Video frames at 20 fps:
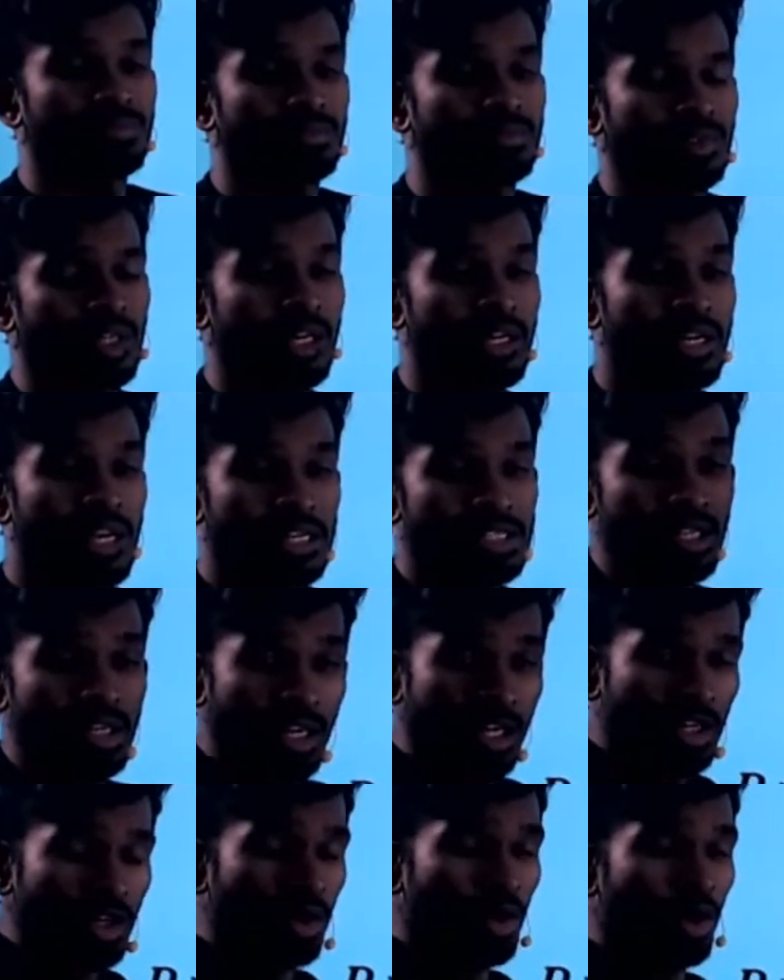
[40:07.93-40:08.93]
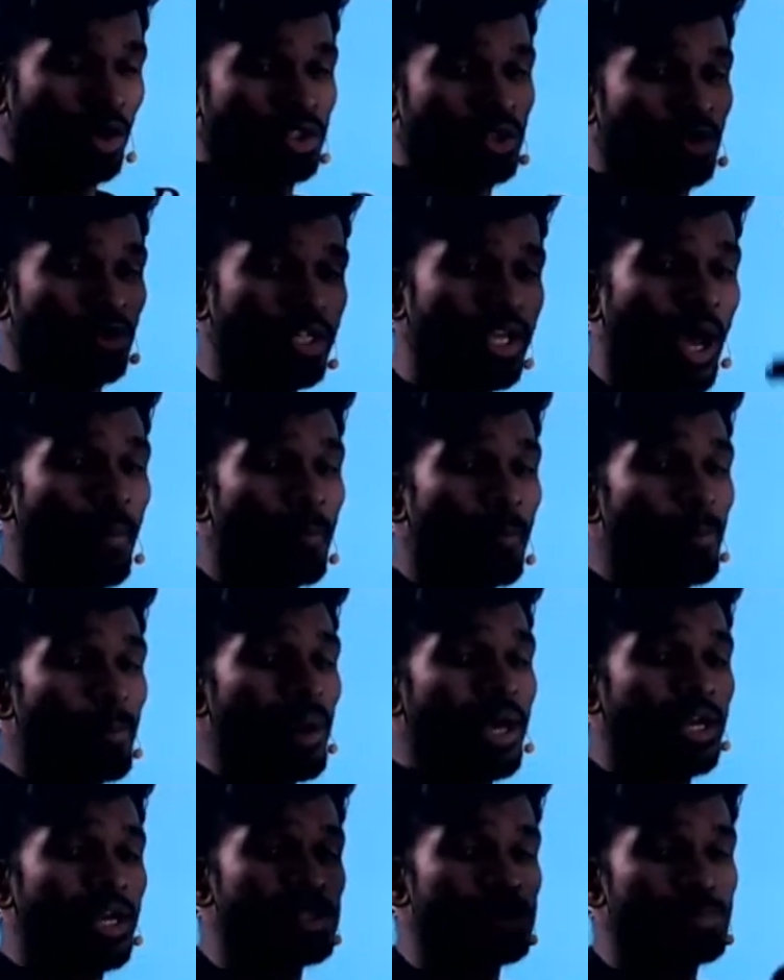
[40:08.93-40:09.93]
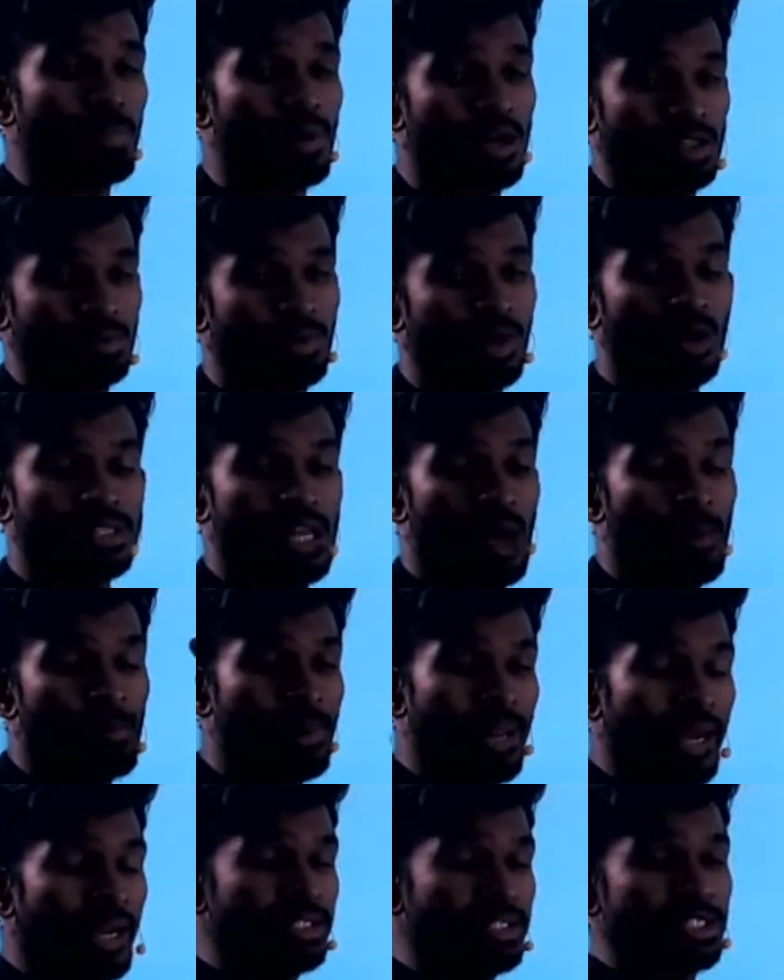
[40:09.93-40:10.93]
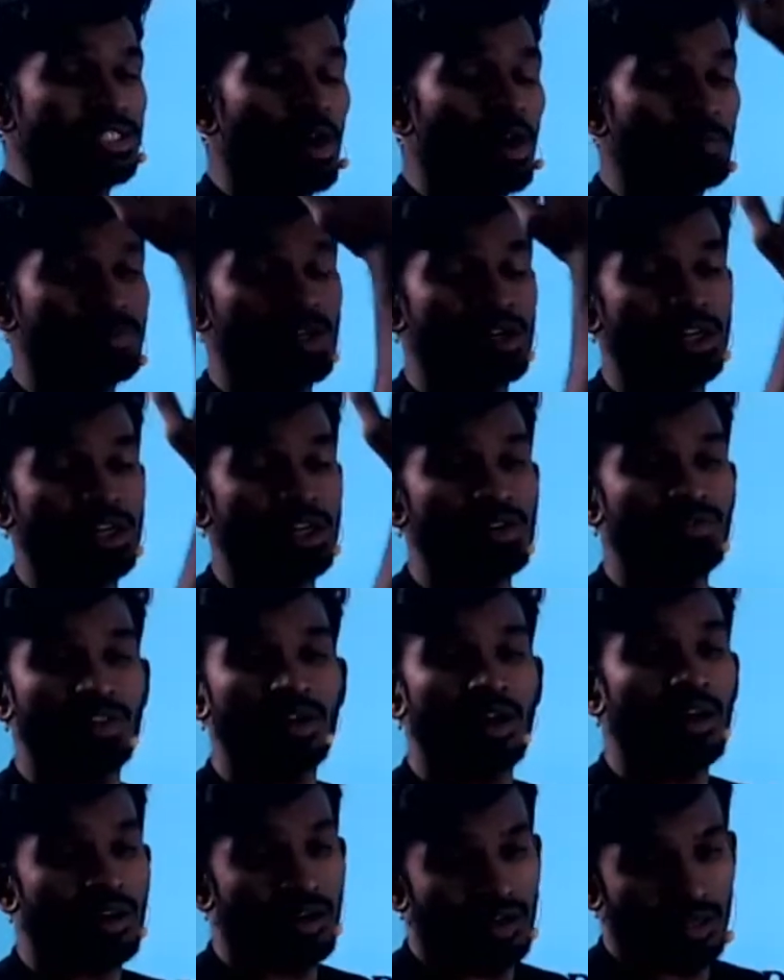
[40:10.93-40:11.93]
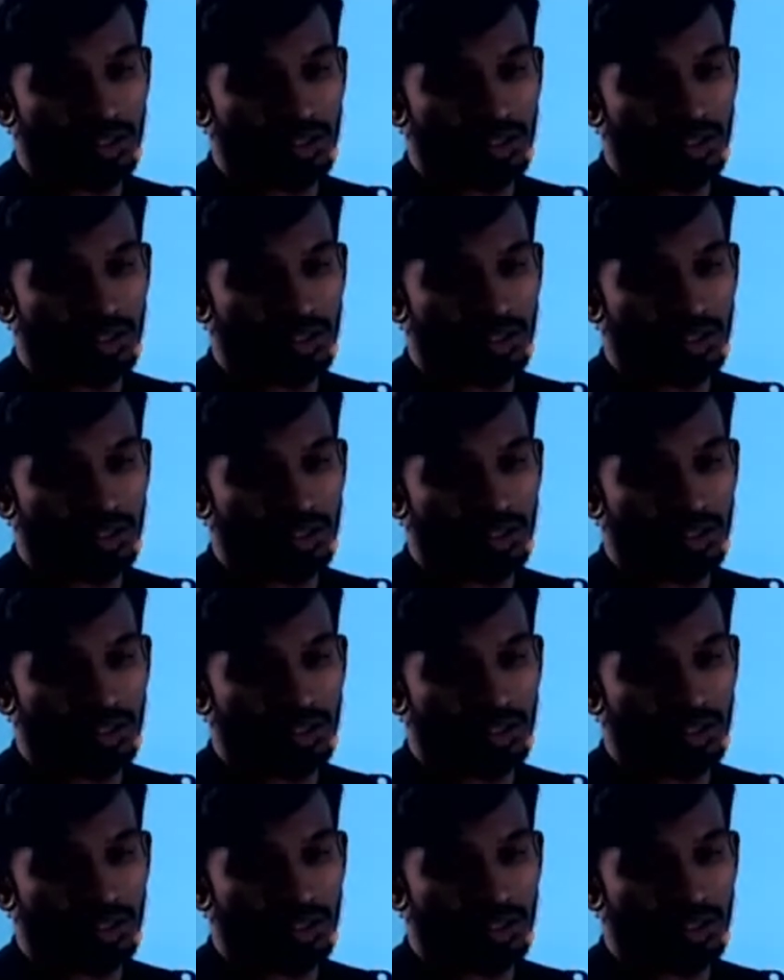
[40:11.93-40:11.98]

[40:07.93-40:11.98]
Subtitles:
It doesn't need to go through the appliance path because appliance is an obstacle for the current.